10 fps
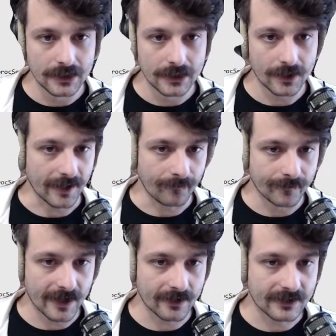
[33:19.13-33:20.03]
Okay,
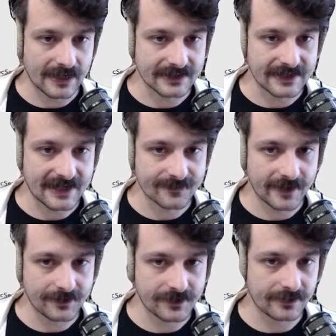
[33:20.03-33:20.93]
got our Classic Task
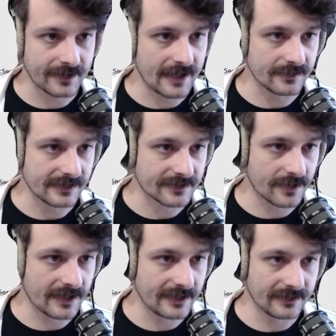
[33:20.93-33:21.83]
Manager. Now let's go ahead and